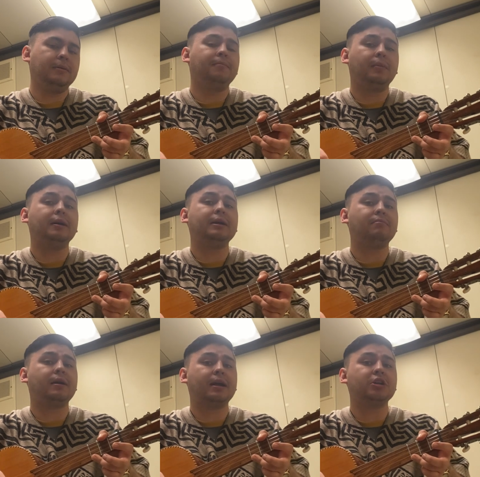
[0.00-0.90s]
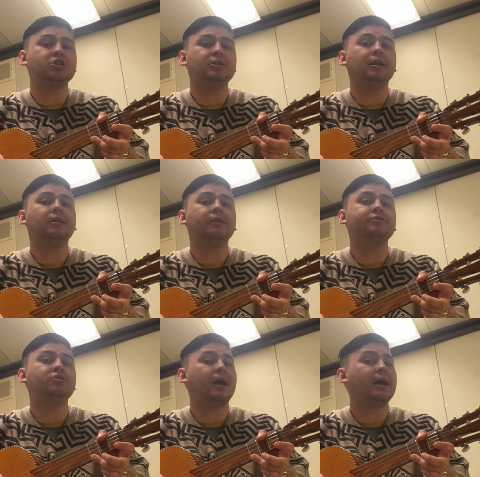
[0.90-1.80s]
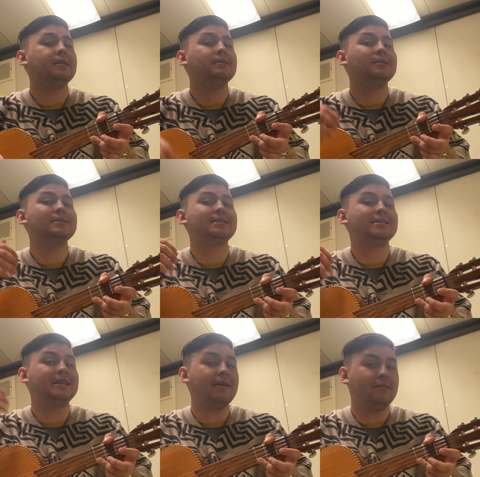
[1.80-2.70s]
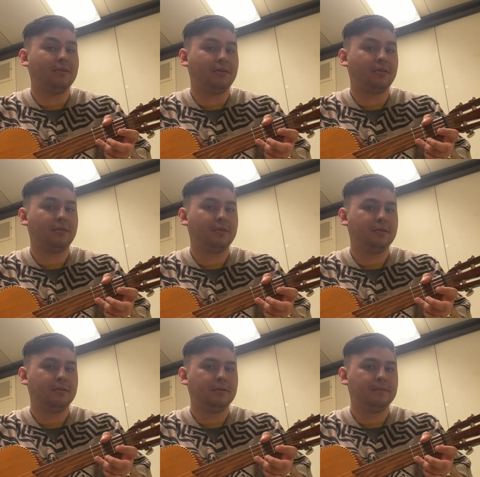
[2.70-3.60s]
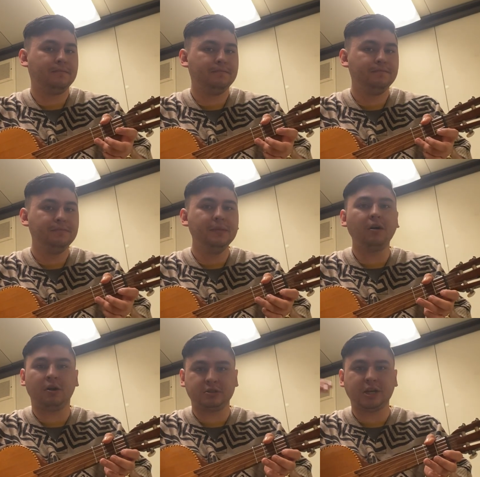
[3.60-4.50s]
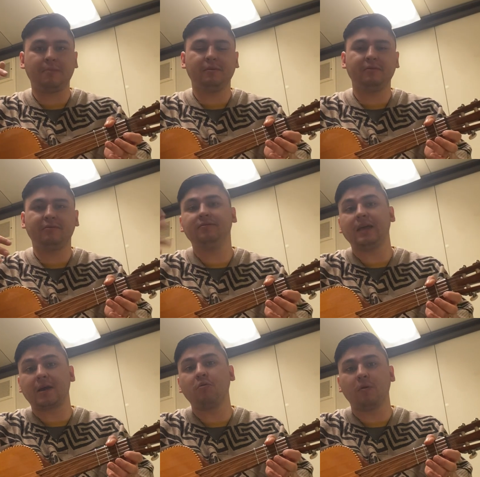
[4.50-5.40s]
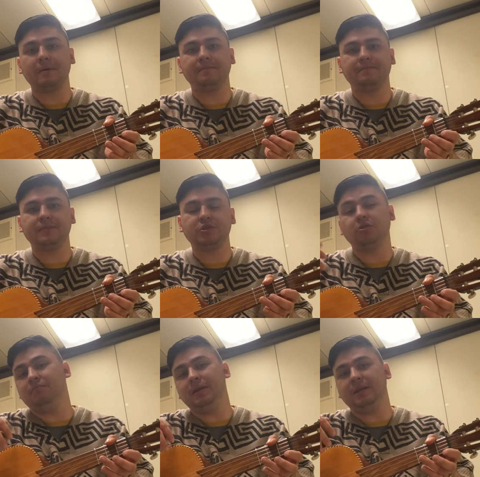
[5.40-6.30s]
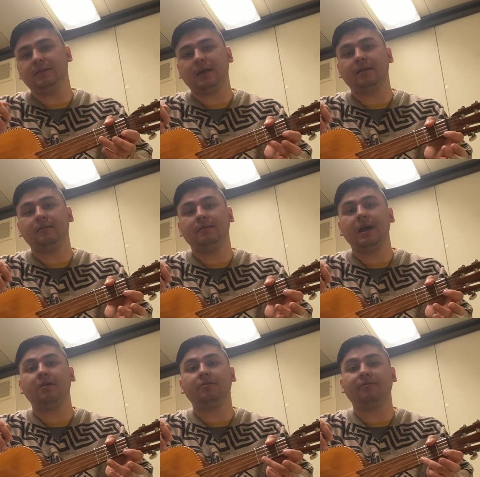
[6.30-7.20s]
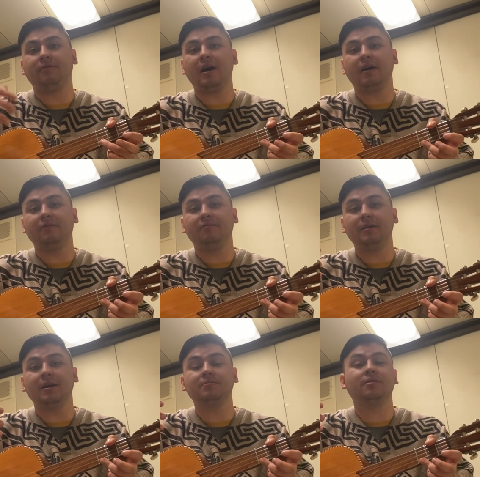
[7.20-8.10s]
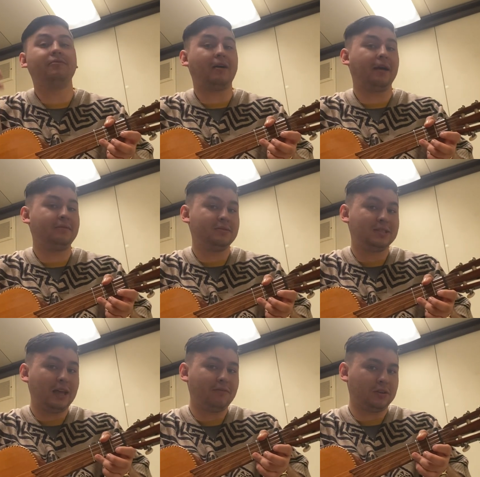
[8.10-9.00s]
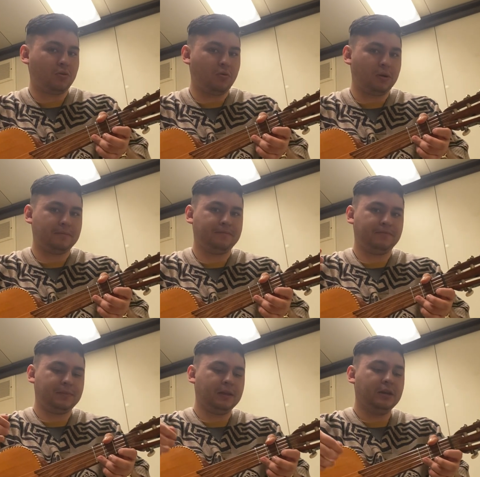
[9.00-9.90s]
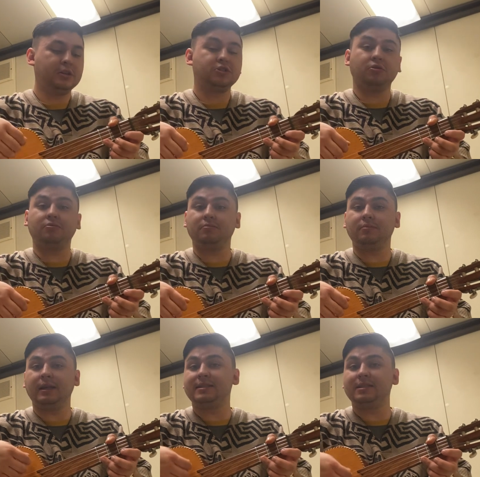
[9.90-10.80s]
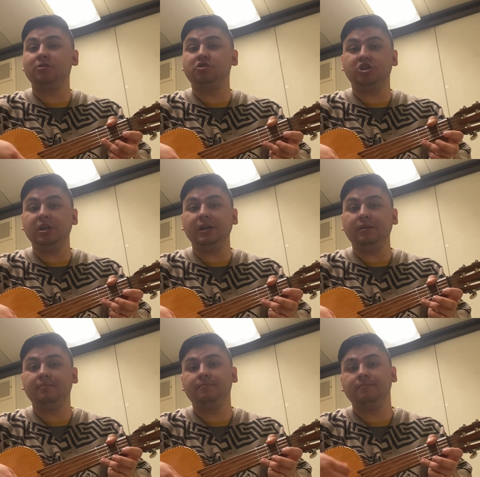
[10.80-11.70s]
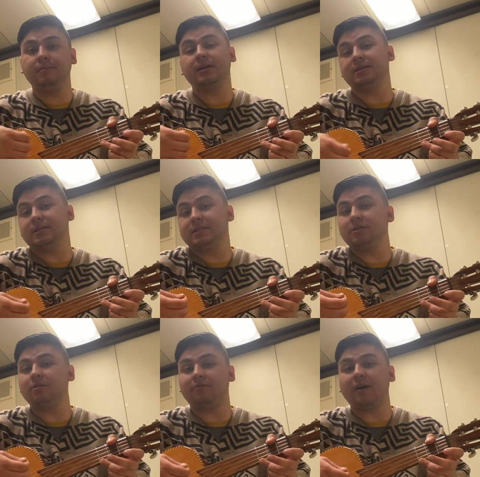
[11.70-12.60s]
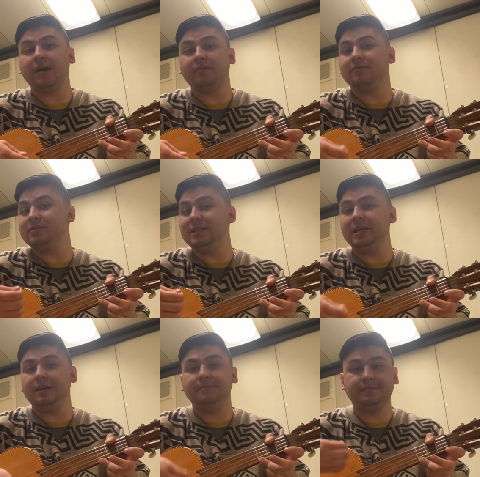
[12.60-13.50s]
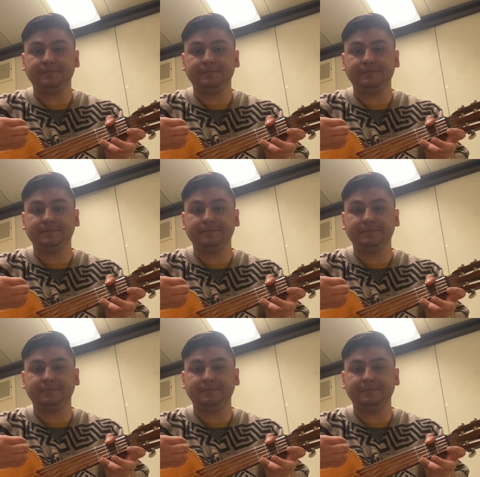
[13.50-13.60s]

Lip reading: But in mariachi, they love to add 7th on top of that chord. So meaning that now the 5 becomes a 5-7 chord. So it's still G because it's still the 5 of C,